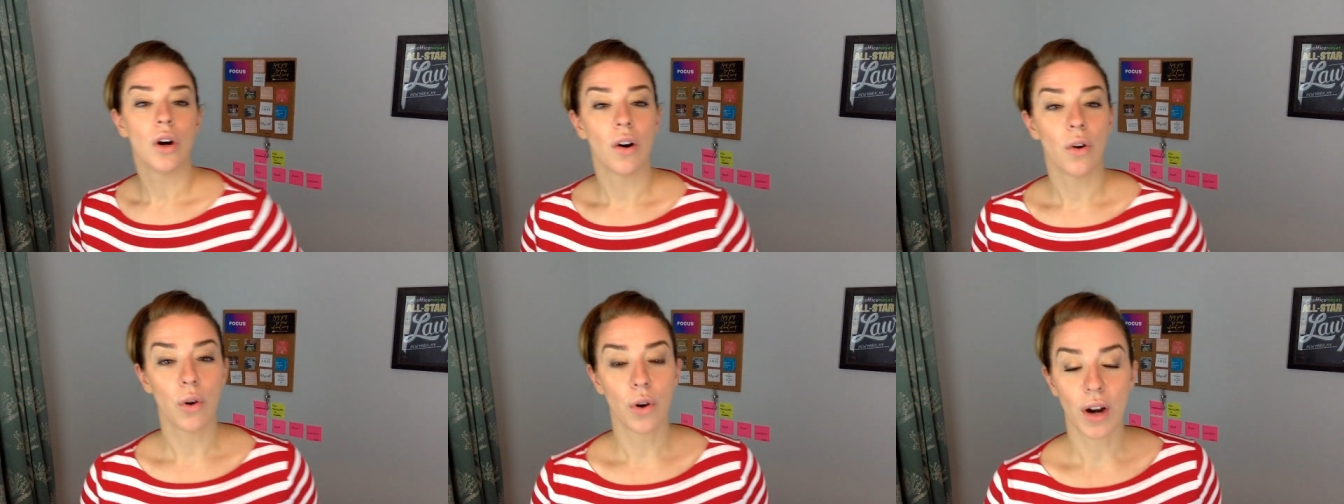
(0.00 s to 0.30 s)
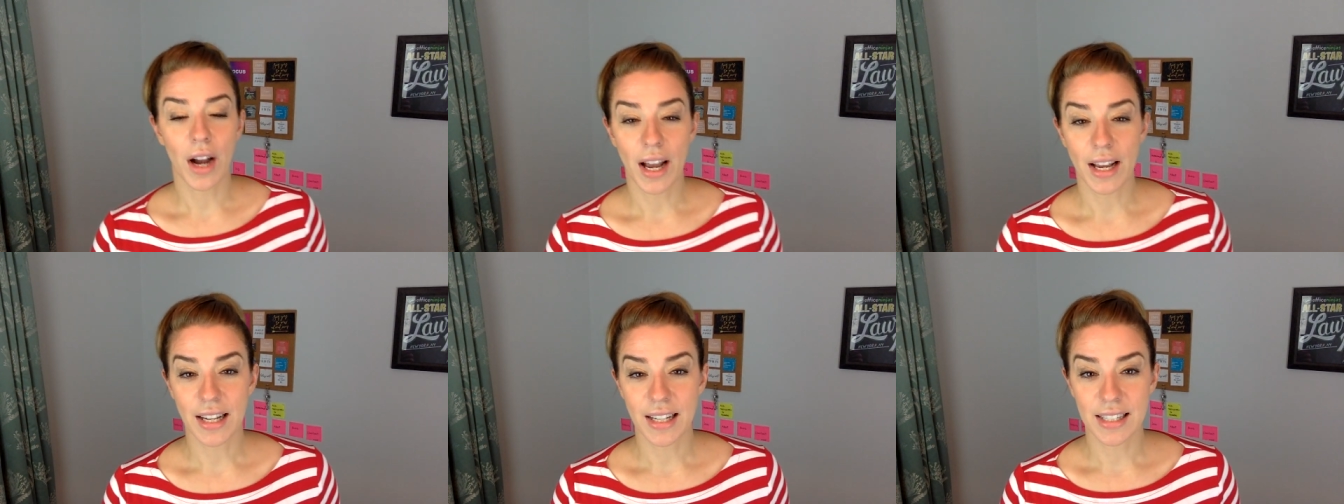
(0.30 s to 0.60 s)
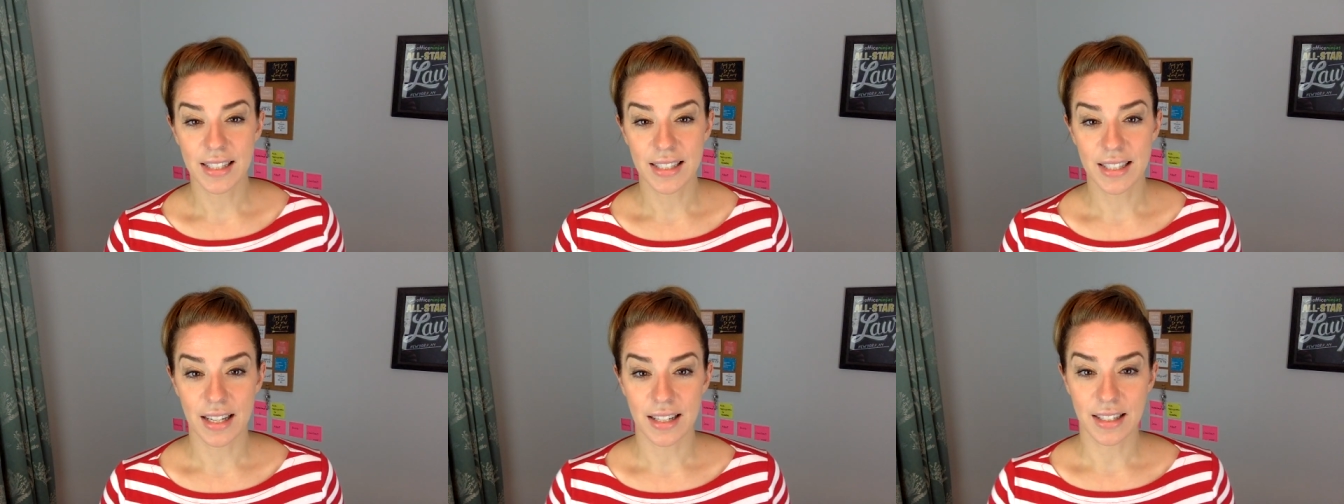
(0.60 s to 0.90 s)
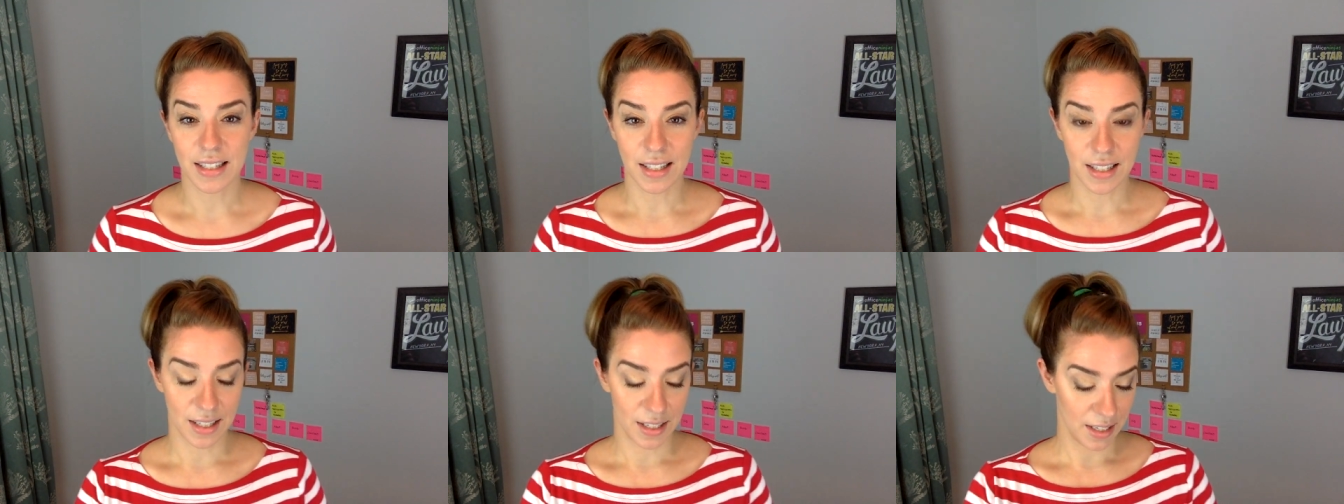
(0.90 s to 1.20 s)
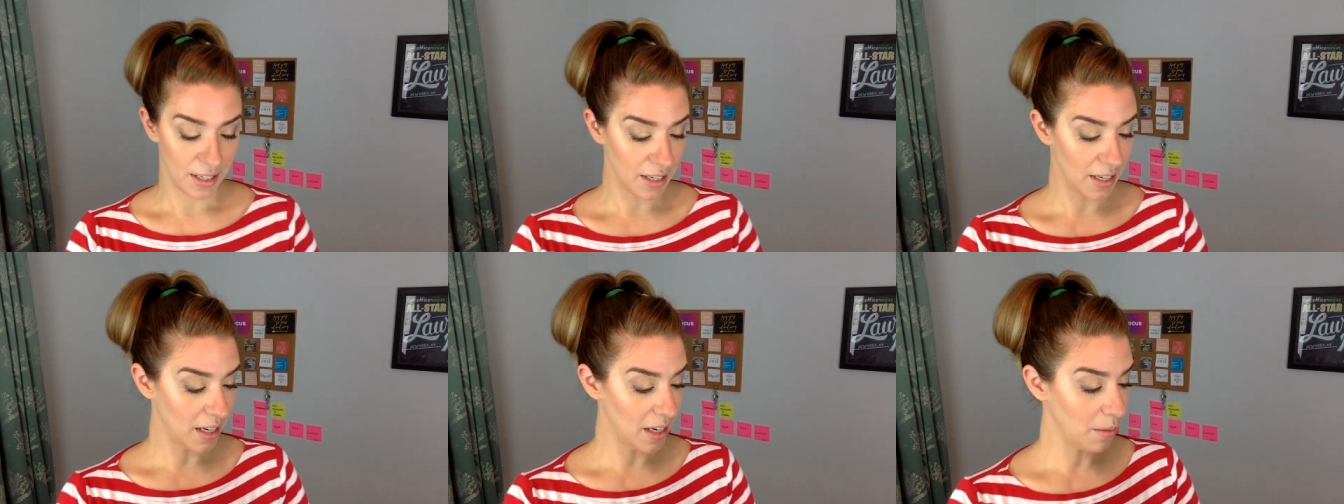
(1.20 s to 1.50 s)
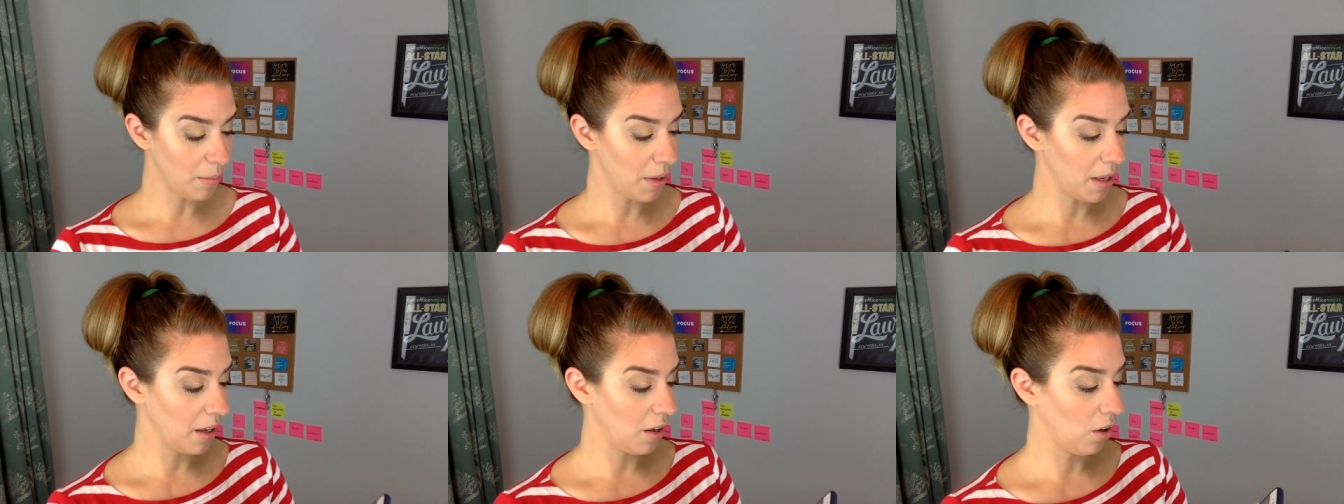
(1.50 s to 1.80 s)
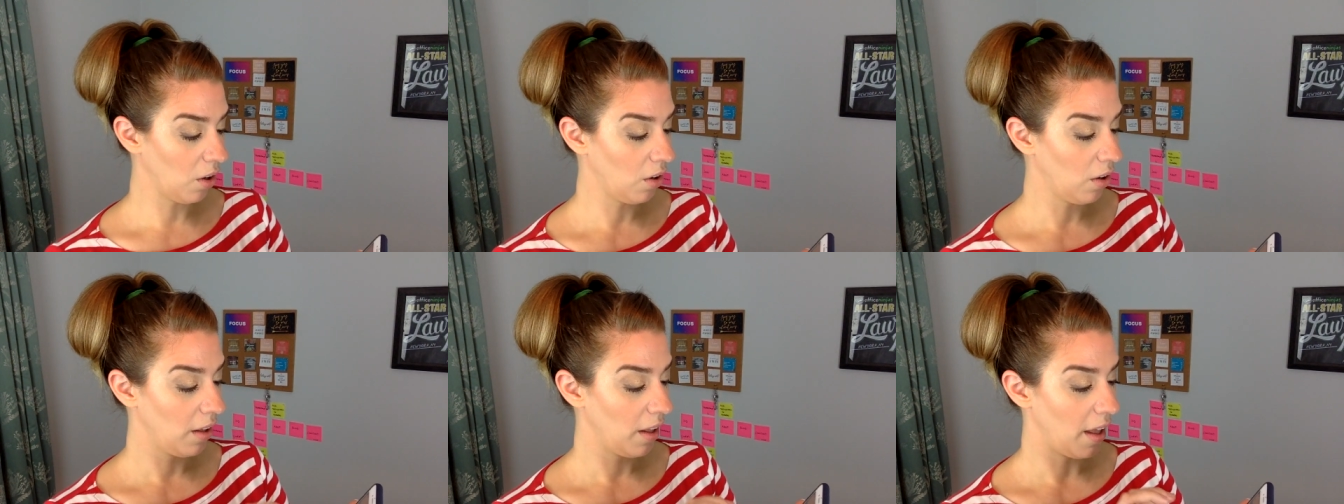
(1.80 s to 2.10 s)
or I can send it in an
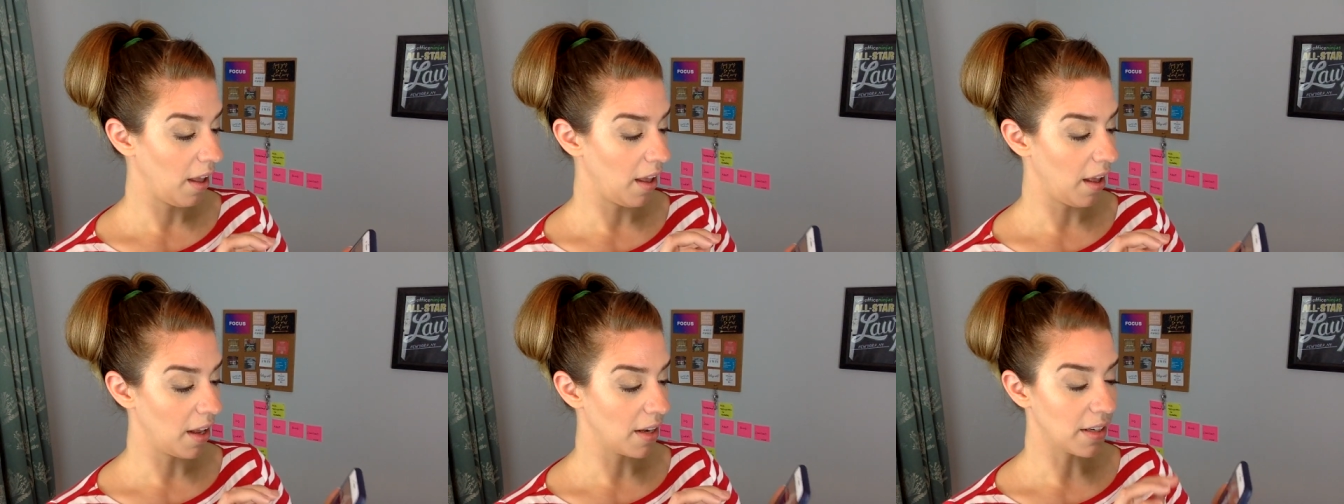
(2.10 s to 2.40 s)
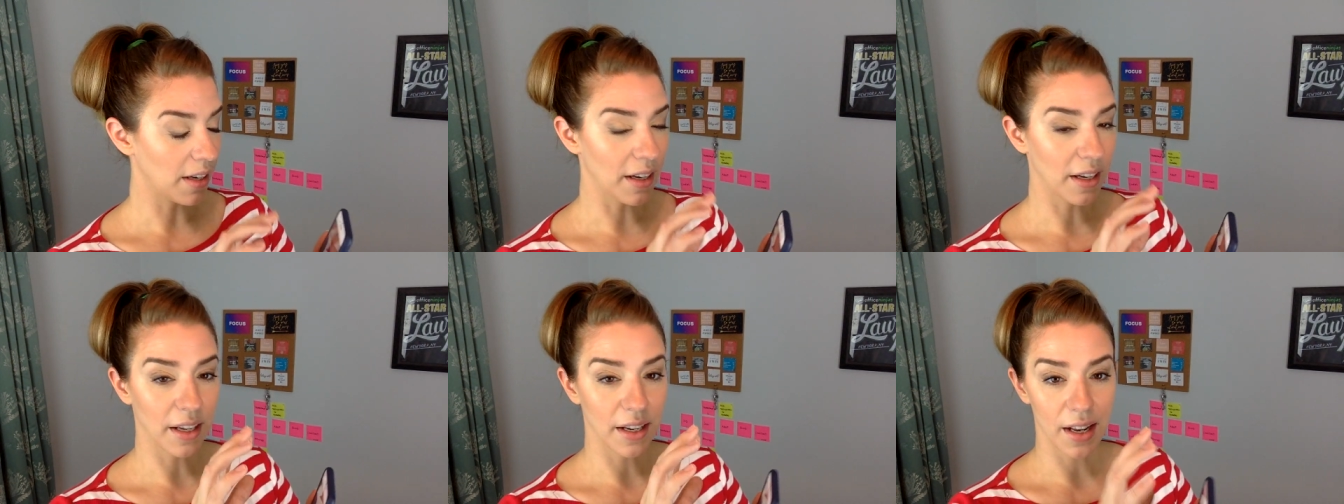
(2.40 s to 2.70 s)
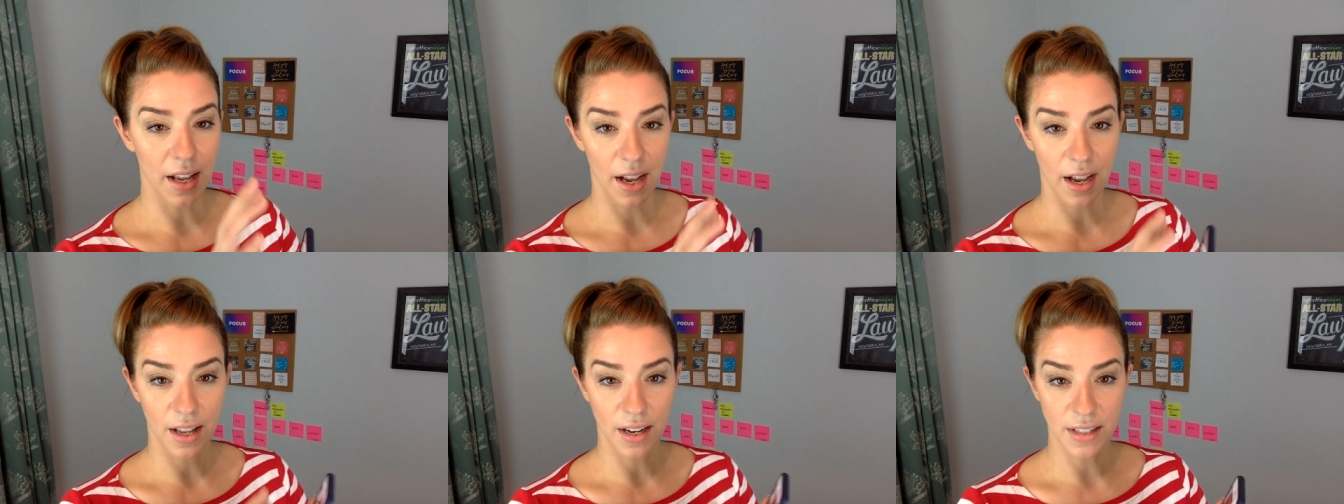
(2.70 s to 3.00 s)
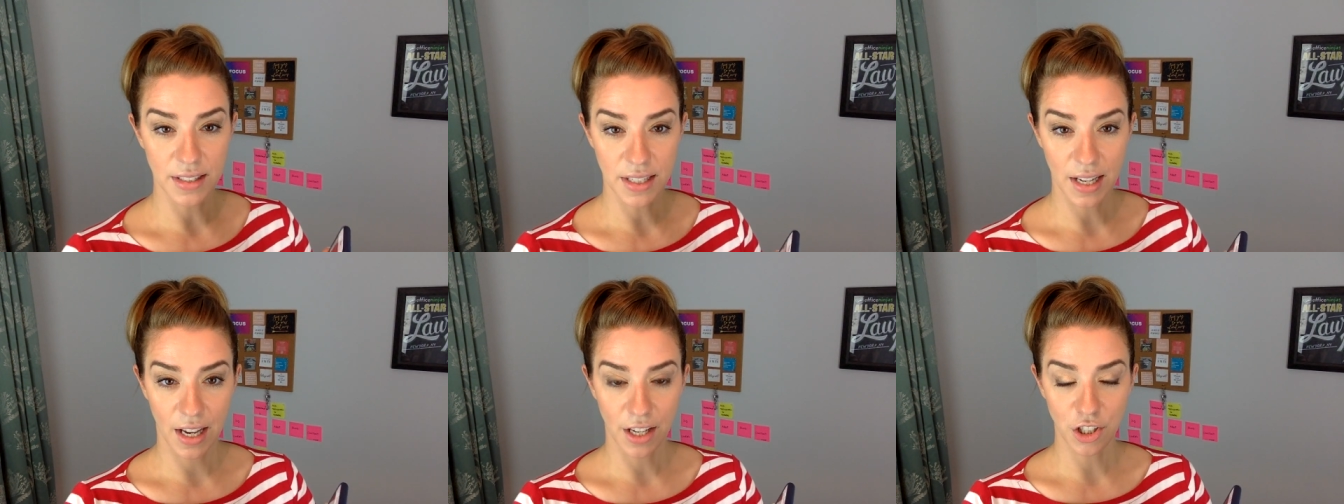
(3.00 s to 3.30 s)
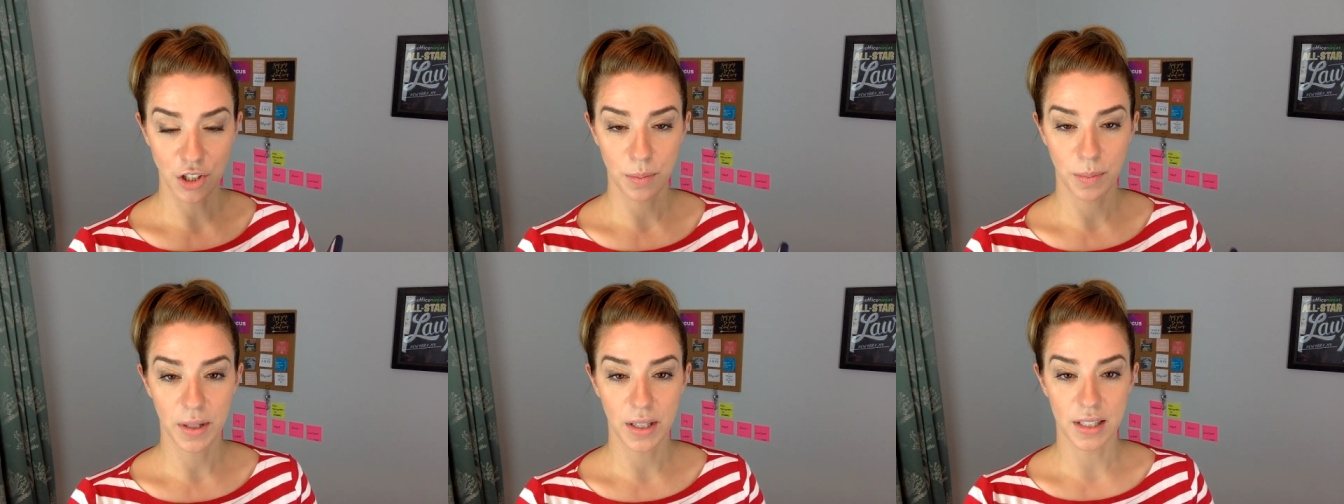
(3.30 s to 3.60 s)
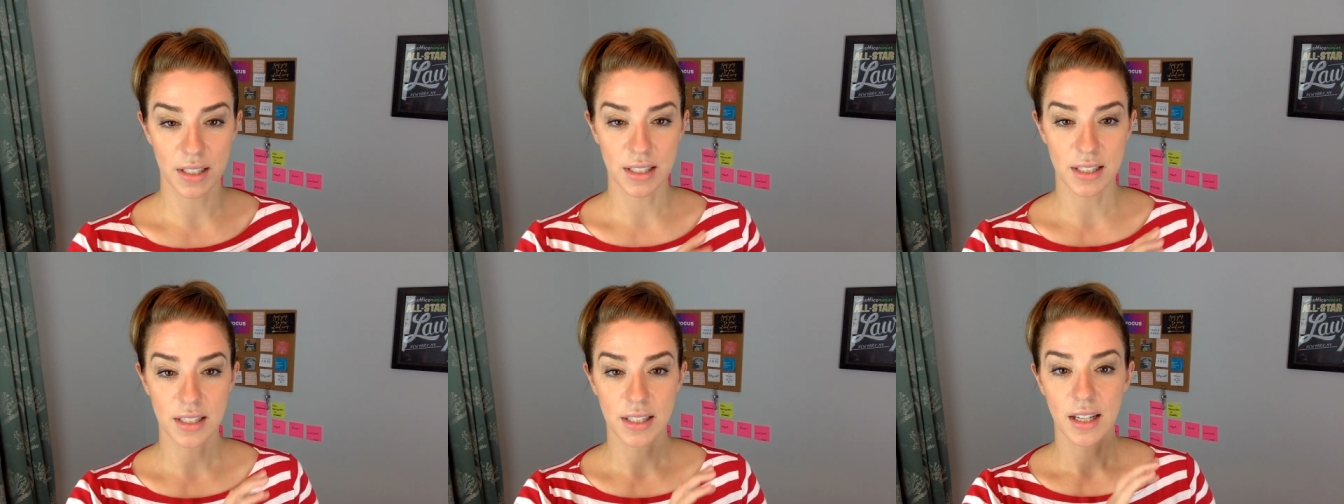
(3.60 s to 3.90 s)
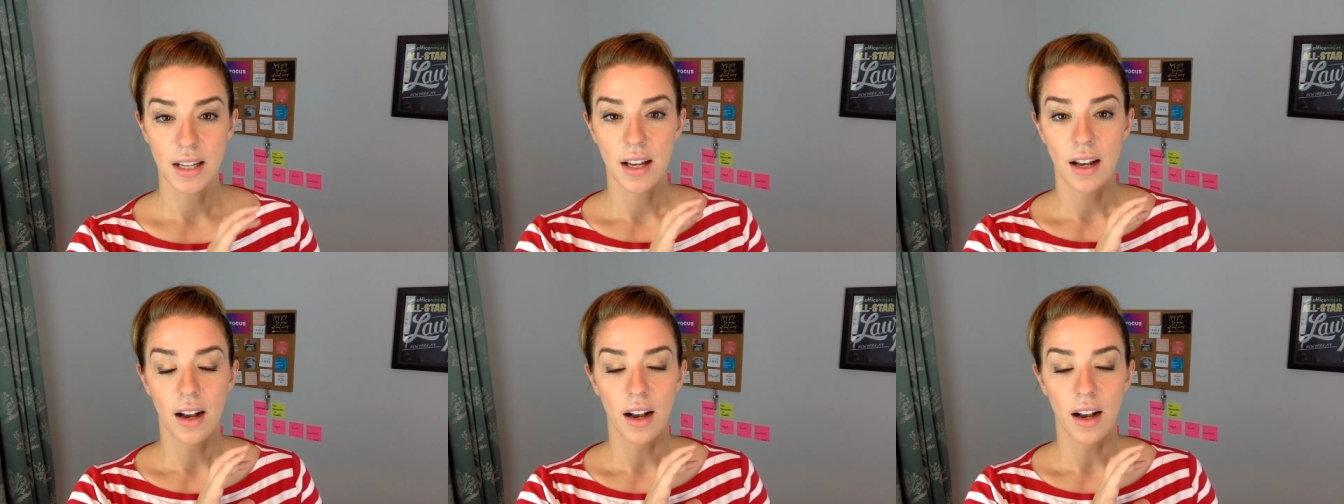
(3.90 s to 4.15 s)
email and I can add attachments.